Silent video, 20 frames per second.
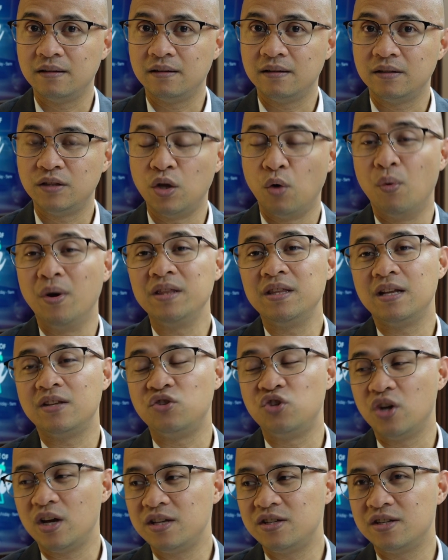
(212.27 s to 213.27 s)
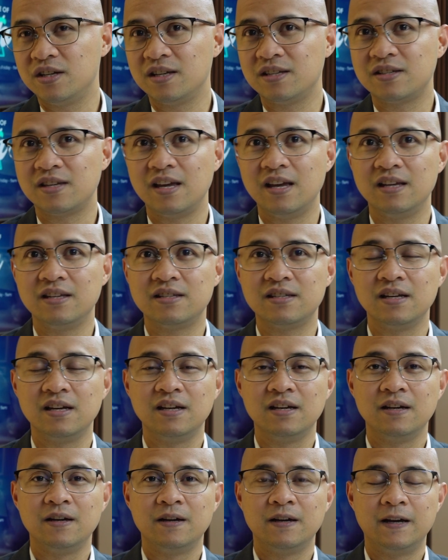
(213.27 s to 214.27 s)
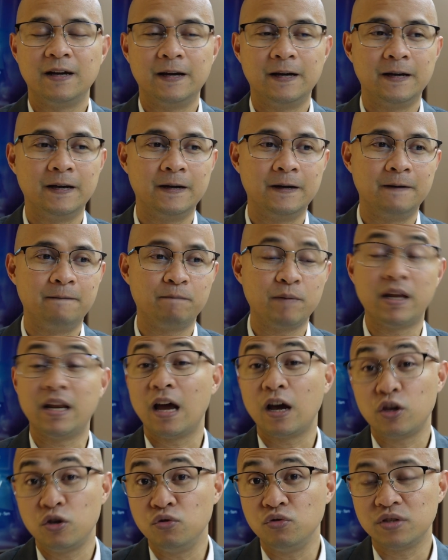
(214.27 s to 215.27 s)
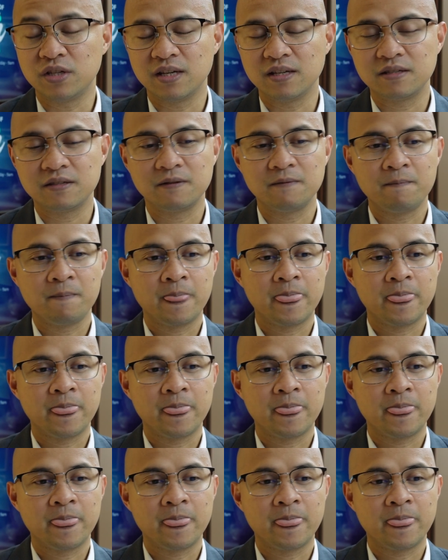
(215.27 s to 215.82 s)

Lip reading: The one that judges is and accuses